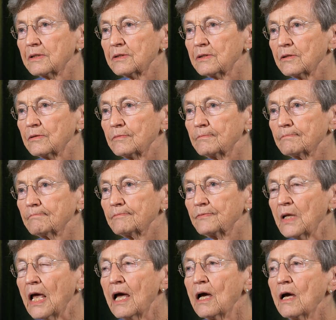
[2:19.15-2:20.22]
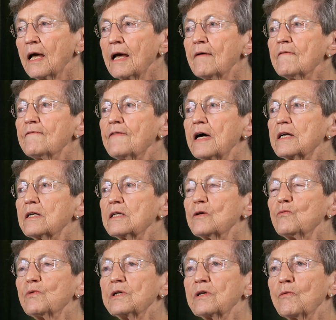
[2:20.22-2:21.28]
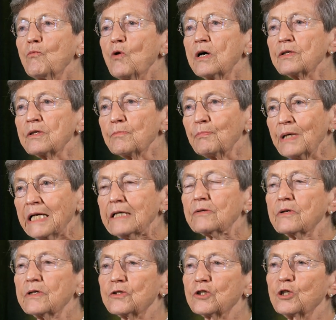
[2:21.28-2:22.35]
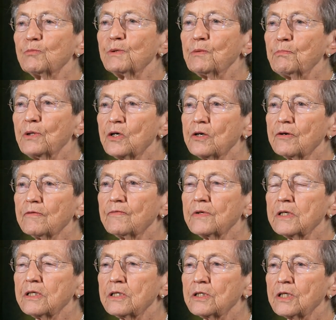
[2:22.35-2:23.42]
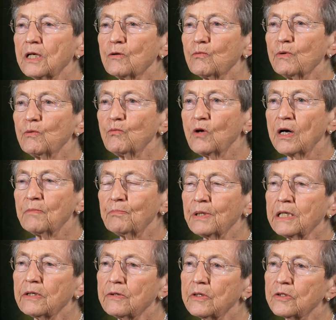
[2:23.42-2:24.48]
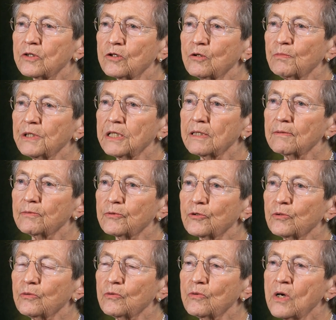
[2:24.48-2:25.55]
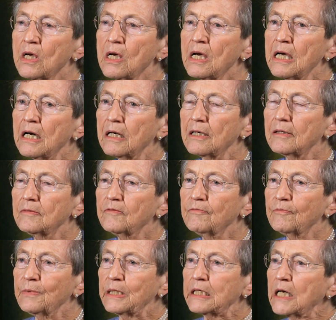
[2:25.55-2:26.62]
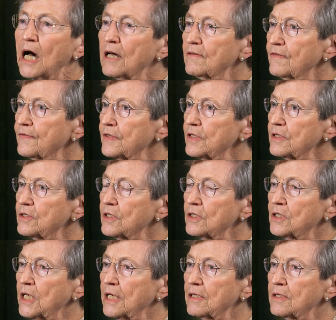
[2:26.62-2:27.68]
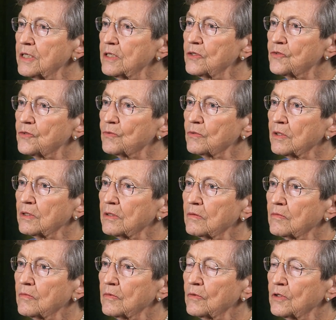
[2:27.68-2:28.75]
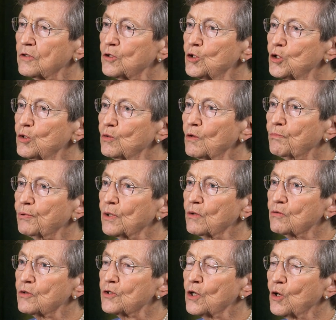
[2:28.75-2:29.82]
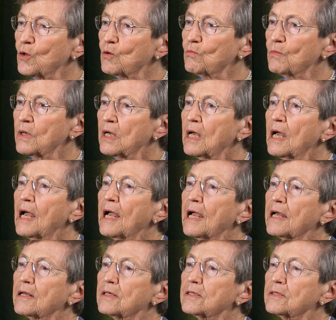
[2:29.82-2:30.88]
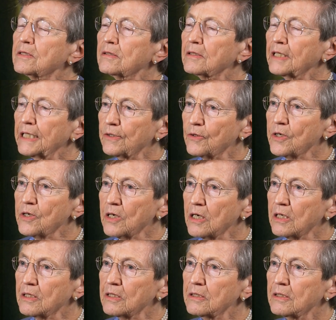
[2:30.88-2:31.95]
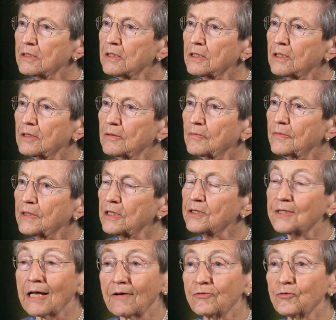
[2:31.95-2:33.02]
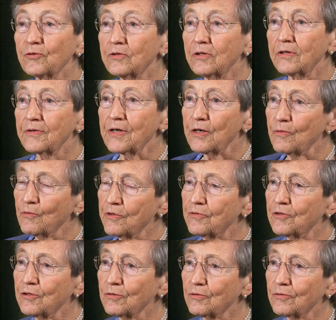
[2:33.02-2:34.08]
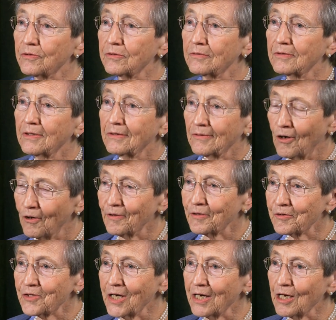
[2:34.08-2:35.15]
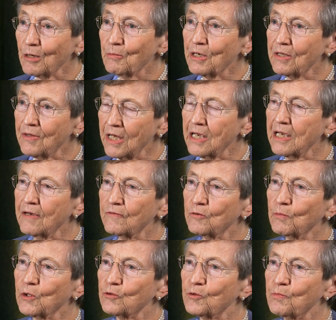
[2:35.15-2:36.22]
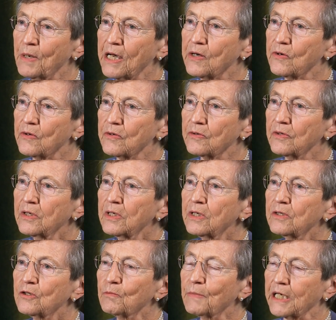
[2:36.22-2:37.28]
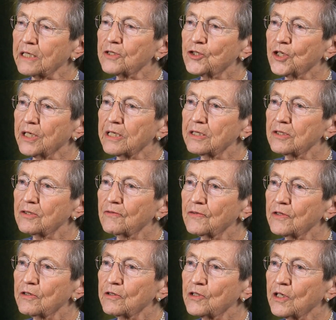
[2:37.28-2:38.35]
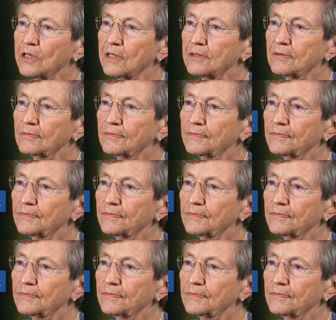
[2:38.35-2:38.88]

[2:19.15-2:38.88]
So. Finally, we want the parents to be part of this, and we want parents to be able to um, be confident to take these, um, this new approach home and carry on, um, because after all, they're with children all the time, and they have the most power to make a change for their child.